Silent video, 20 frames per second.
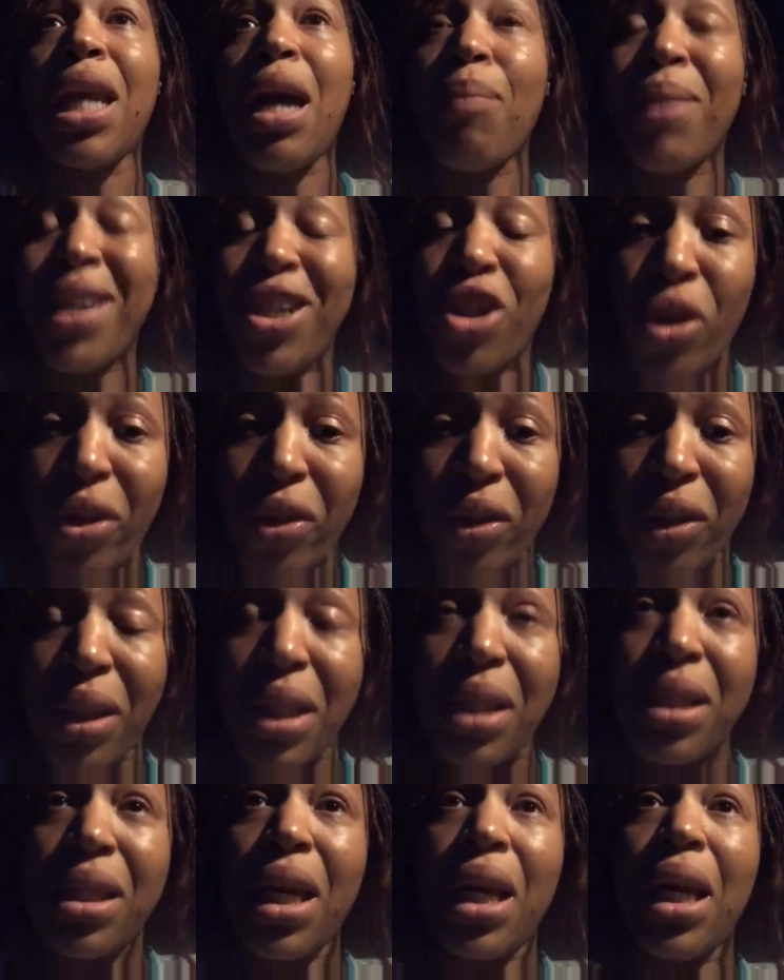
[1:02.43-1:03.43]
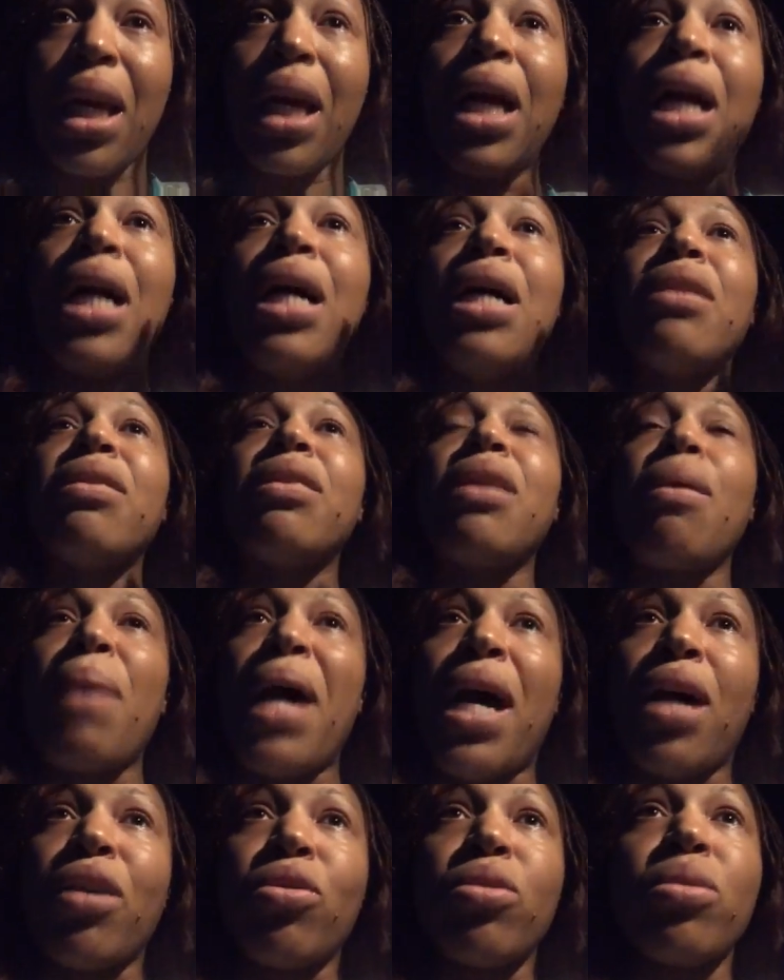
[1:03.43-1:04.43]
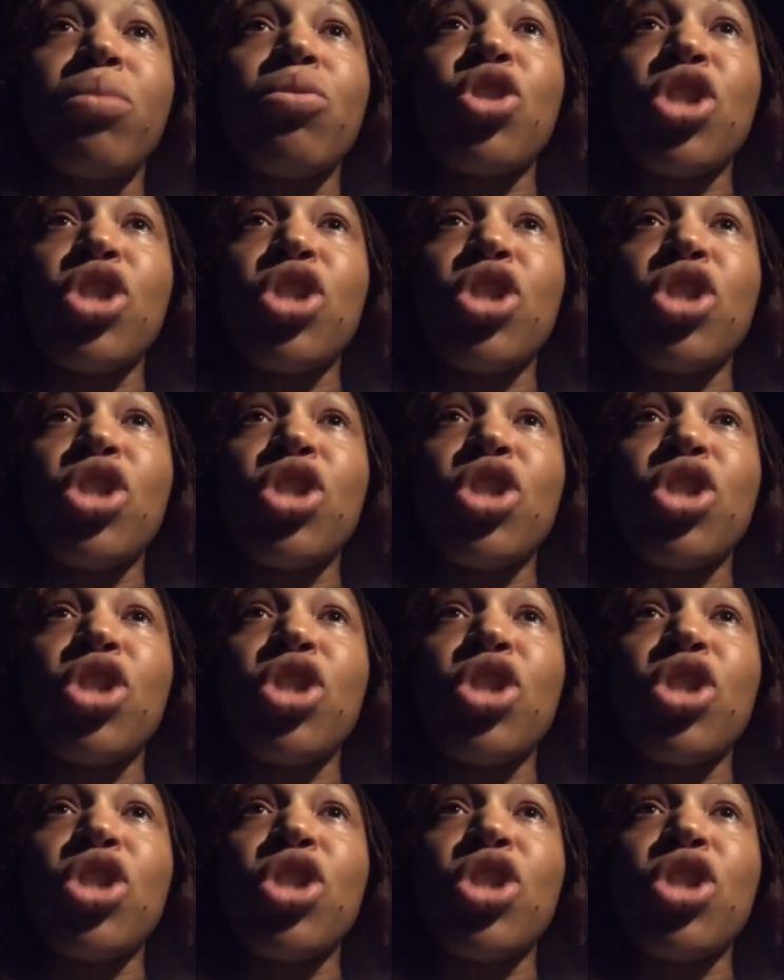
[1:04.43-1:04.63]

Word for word: that my daughter is in the bathroom